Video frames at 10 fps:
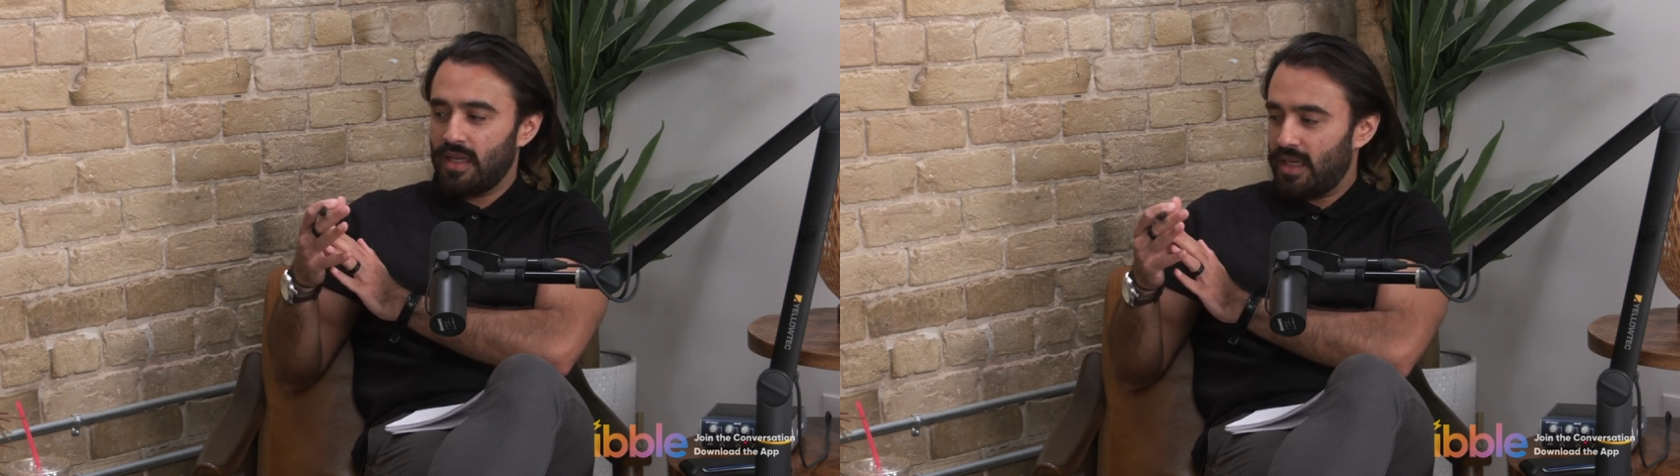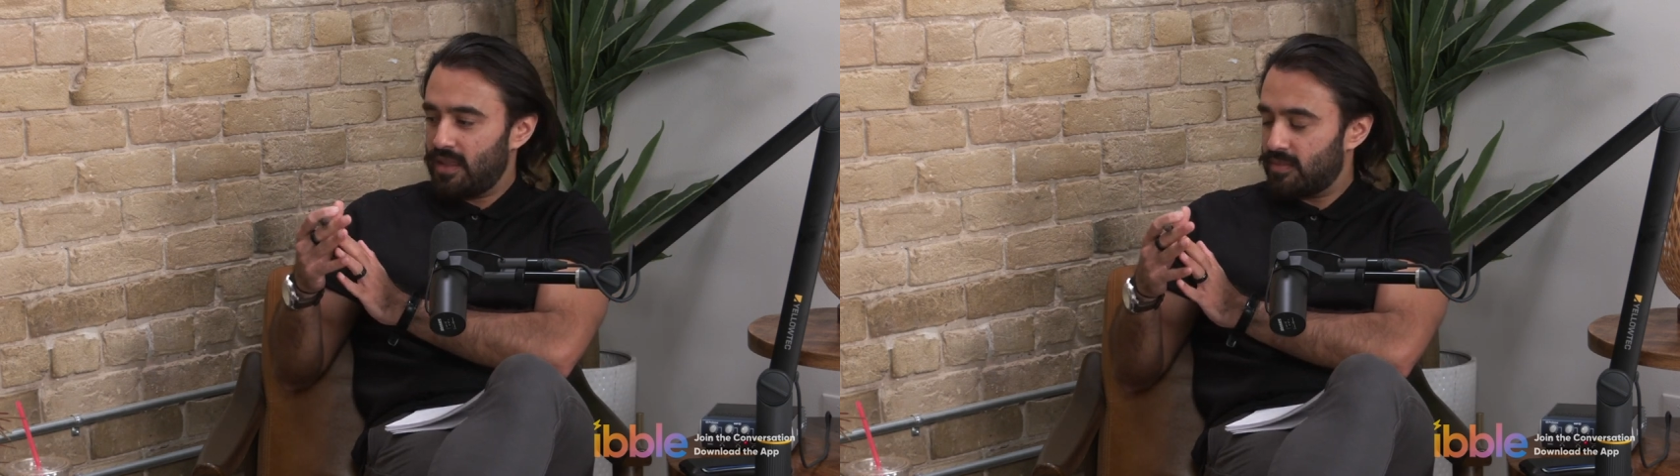
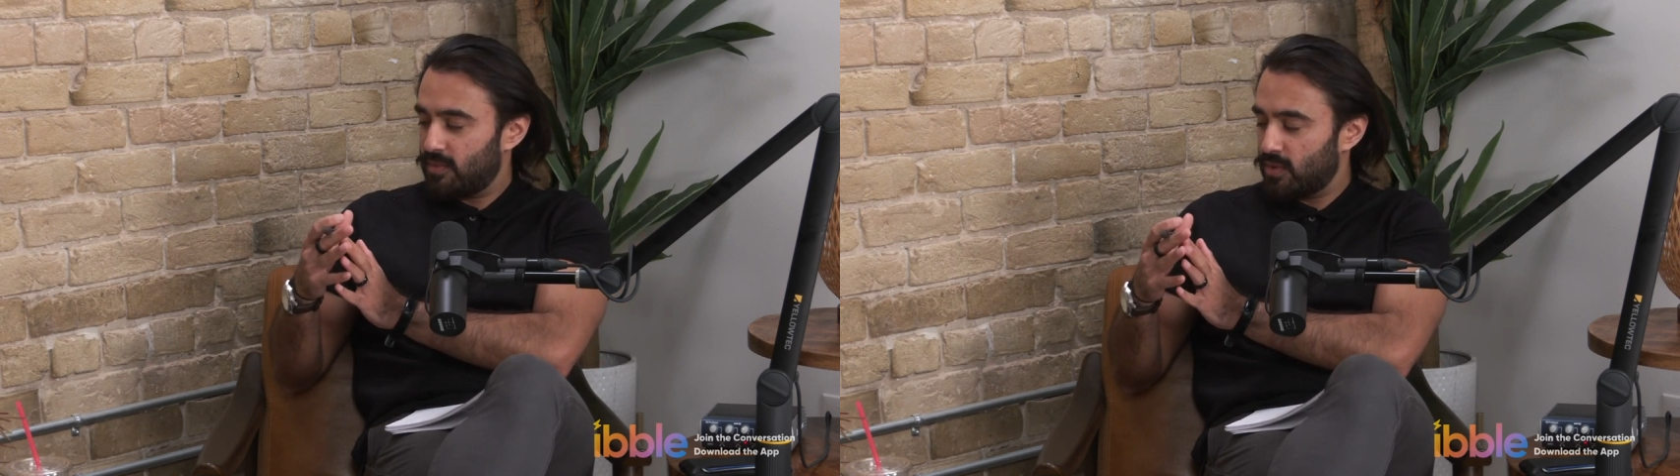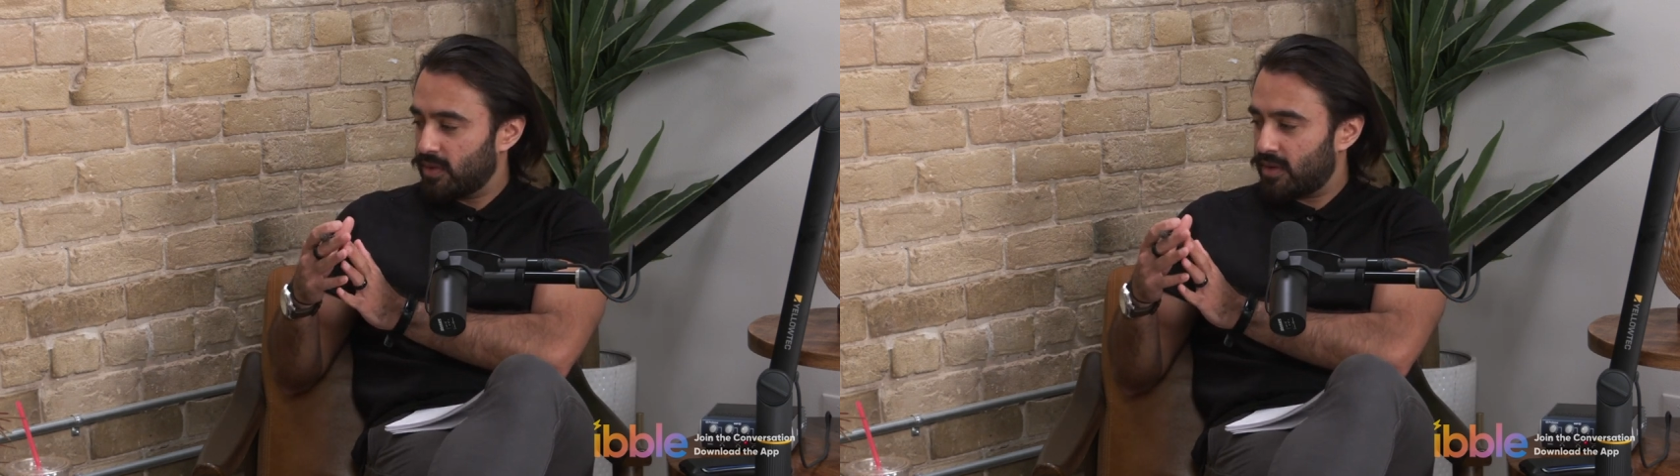in a
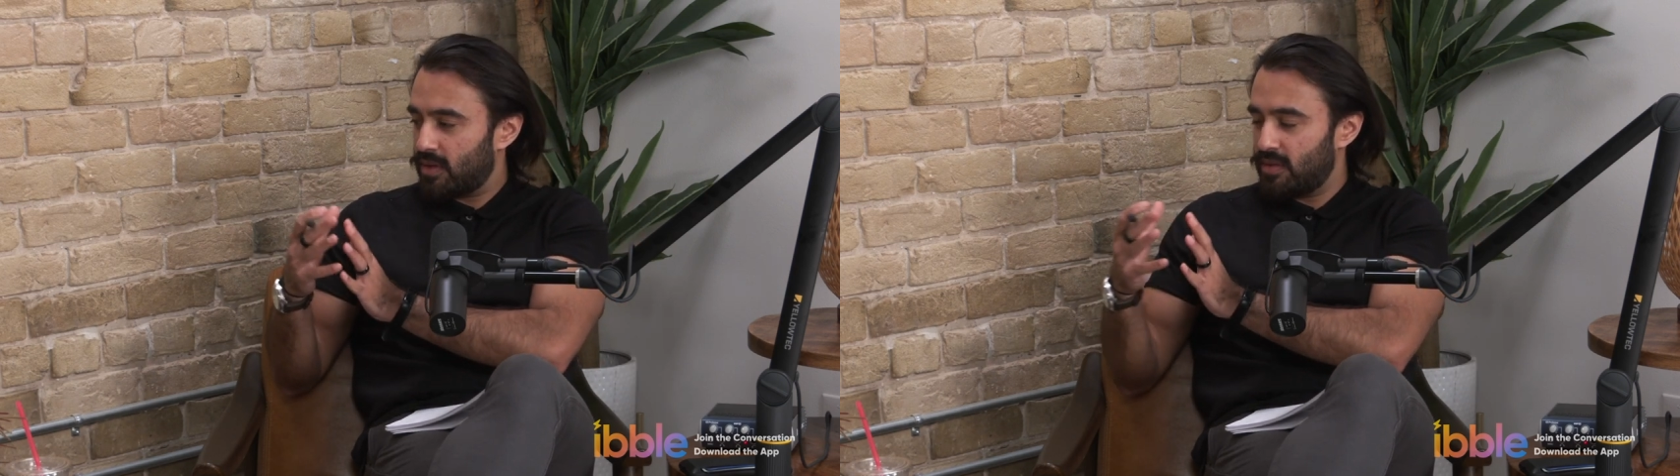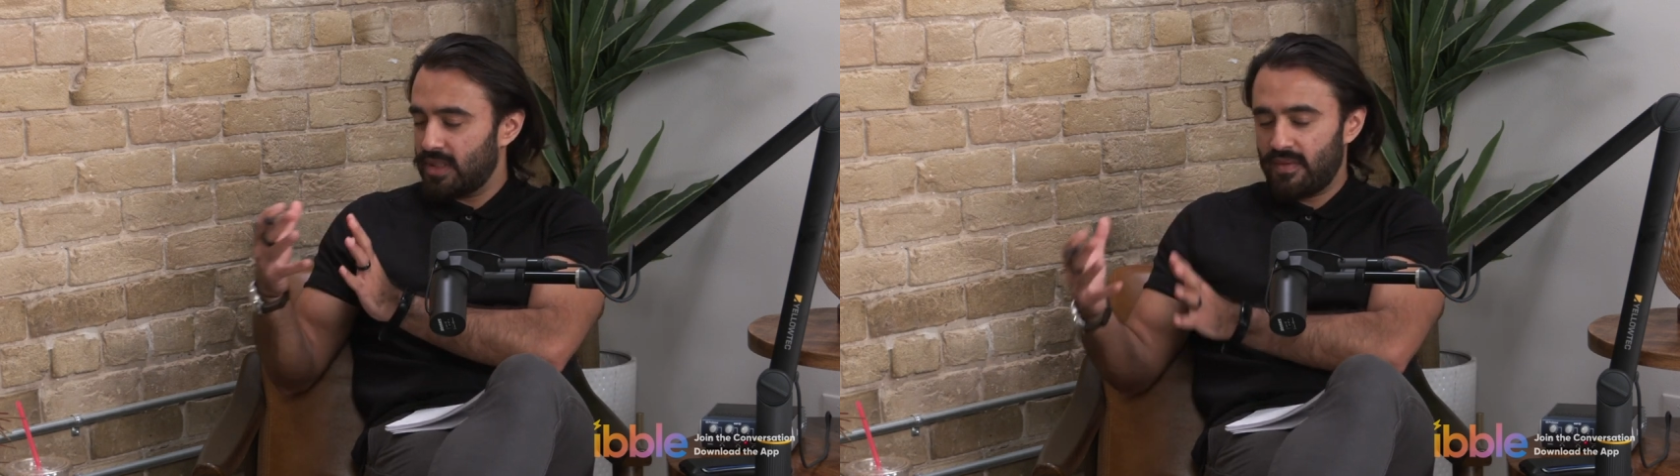more
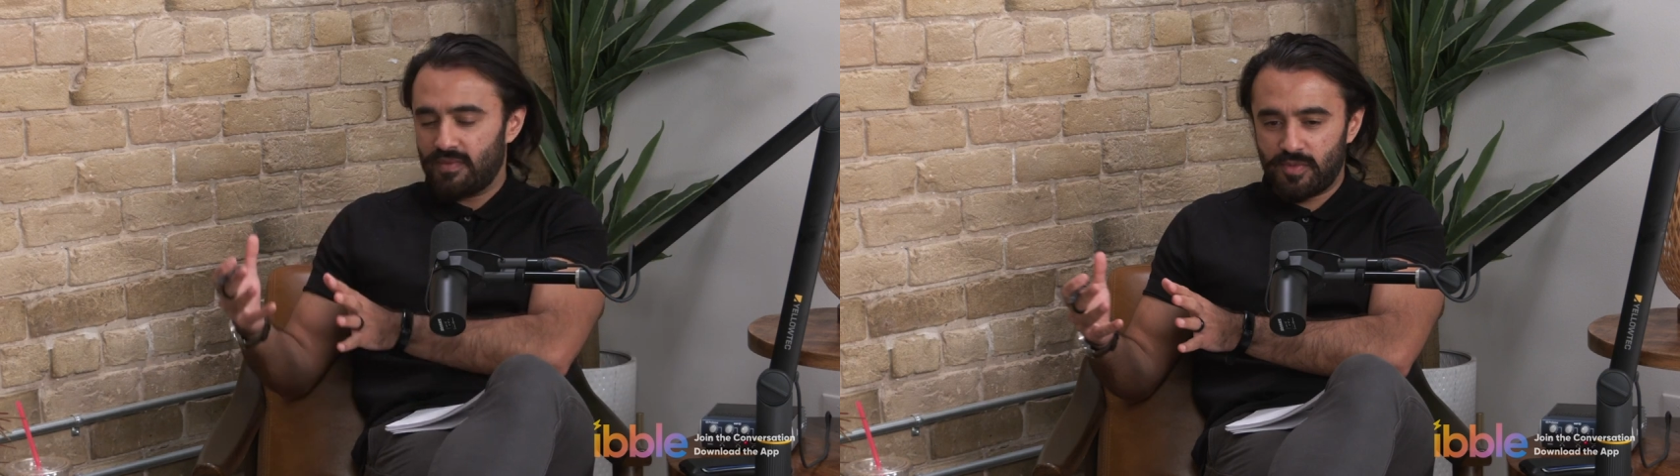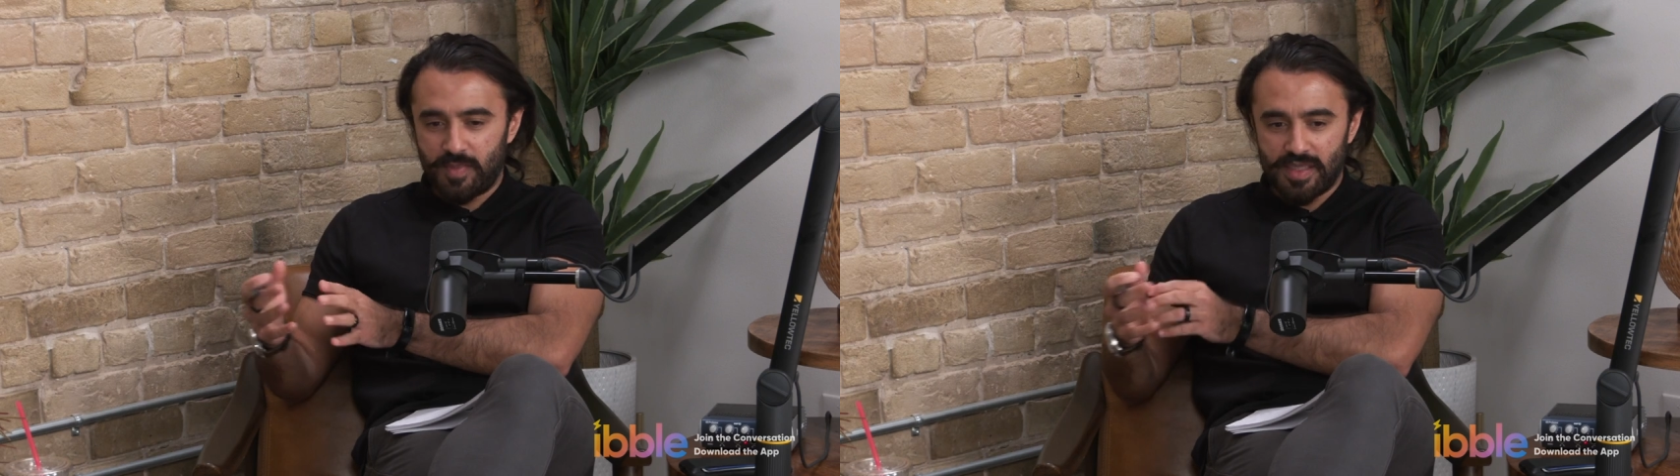creative
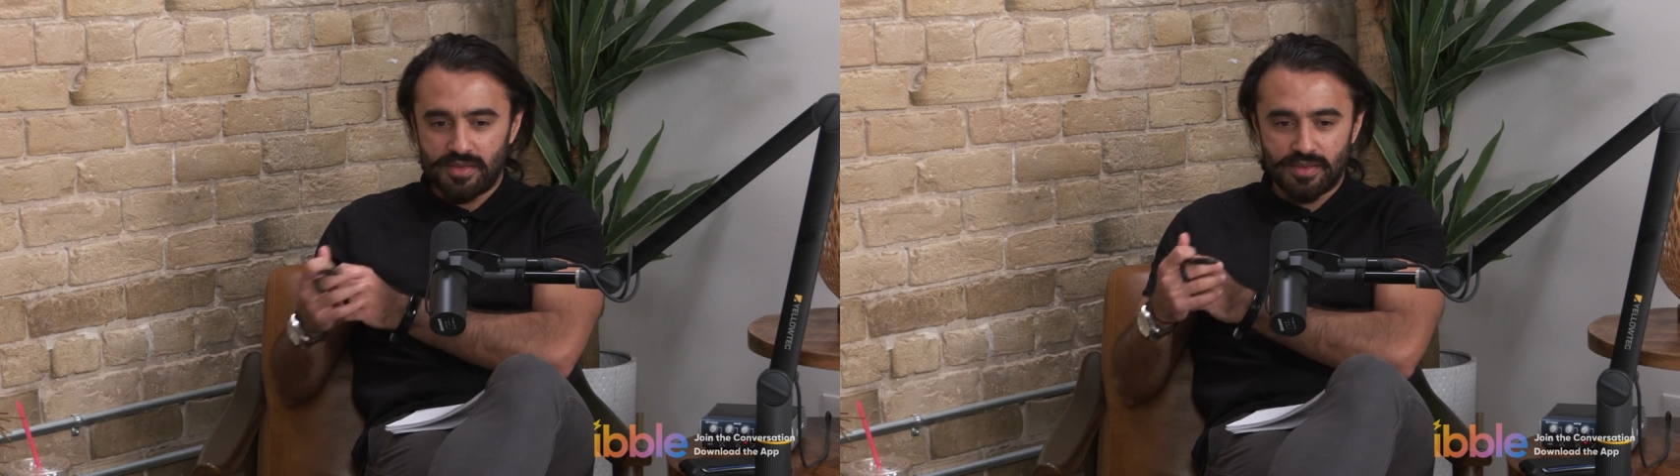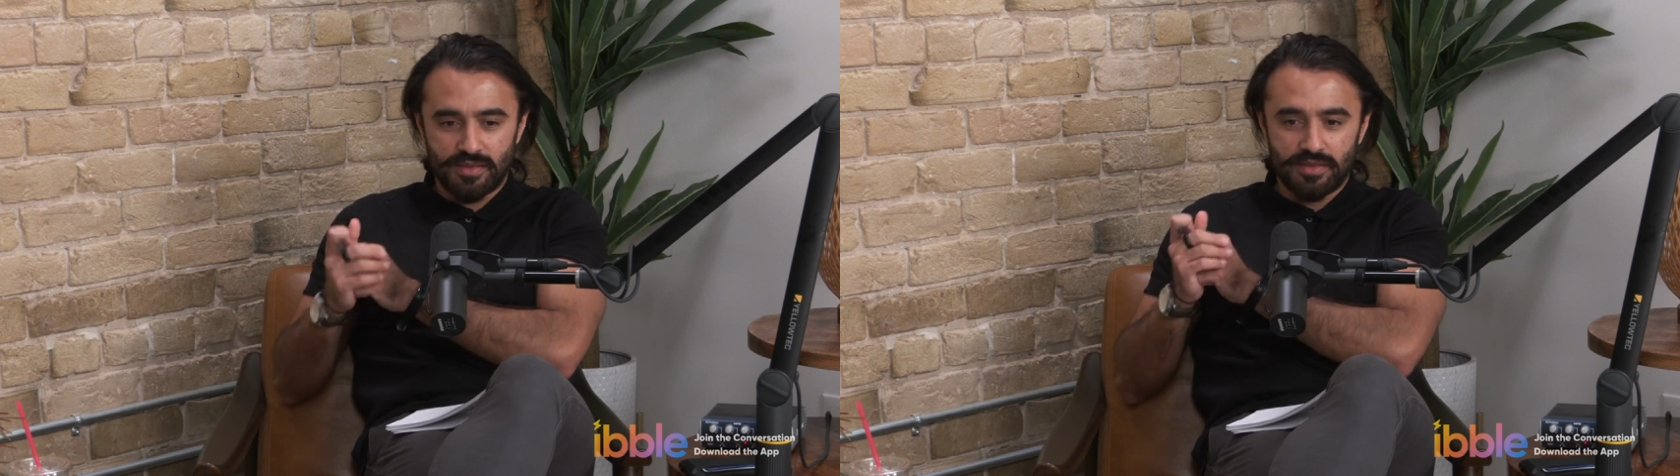
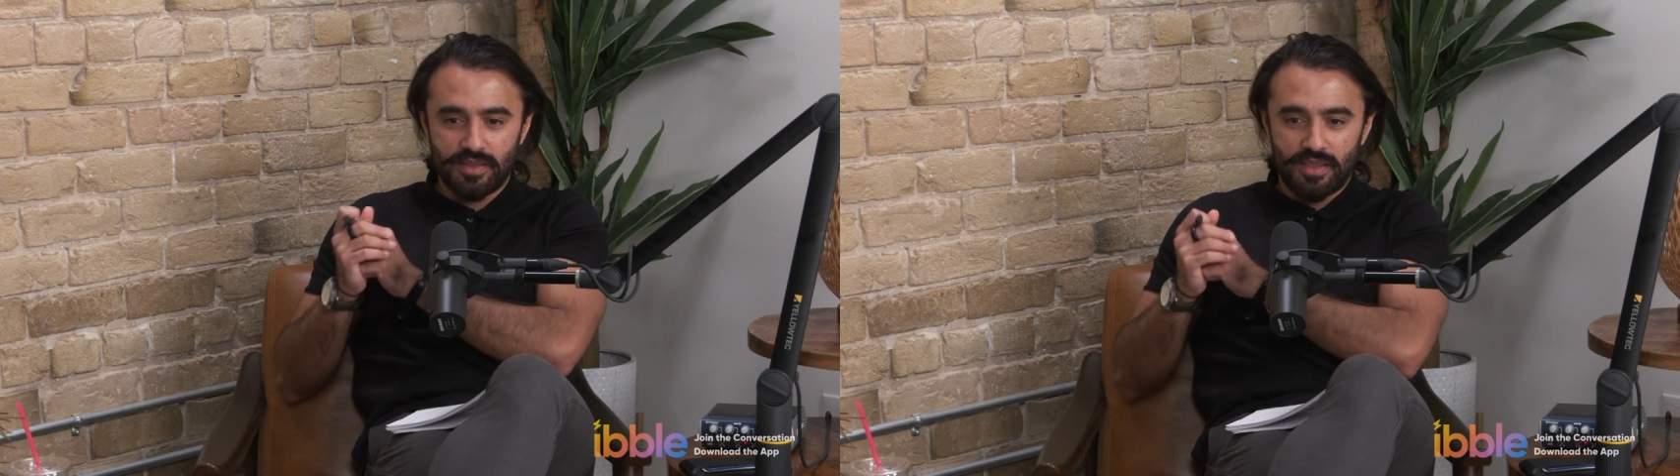space and